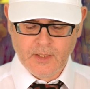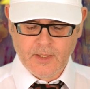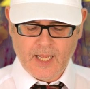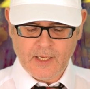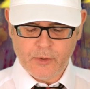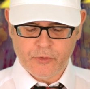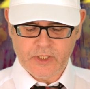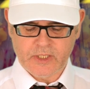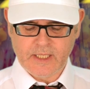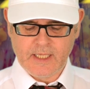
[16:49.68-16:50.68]
Hello,
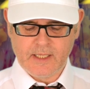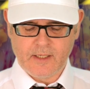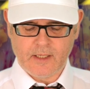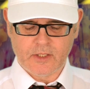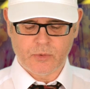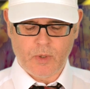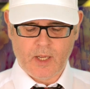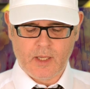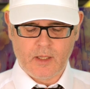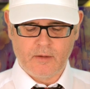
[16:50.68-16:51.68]
Christina as
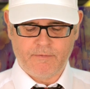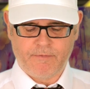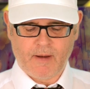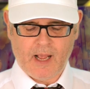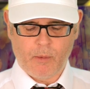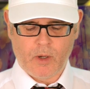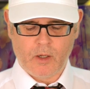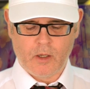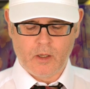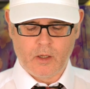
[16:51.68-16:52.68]
well.
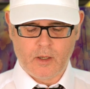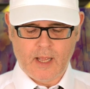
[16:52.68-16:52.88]
Flower.